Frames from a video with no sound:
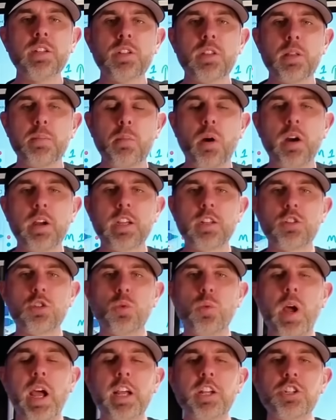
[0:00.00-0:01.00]
the market
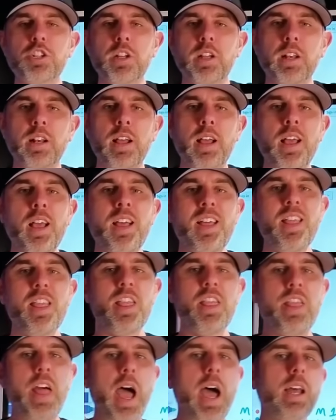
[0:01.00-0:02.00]
direction,
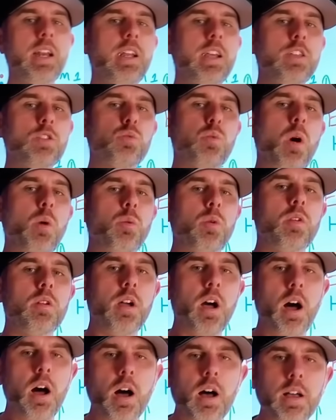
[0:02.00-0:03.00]
that is what will
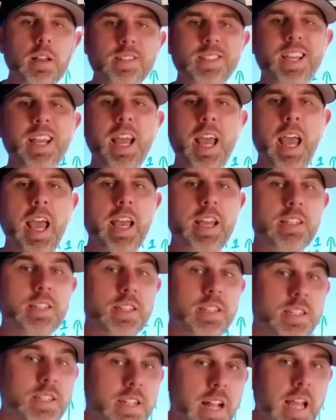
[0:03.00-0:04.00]
cause a
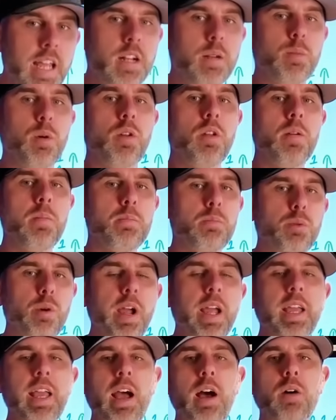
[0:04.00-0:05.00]
sustainable
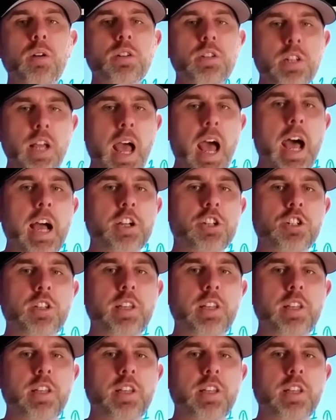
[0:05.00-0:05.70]
breakout to actually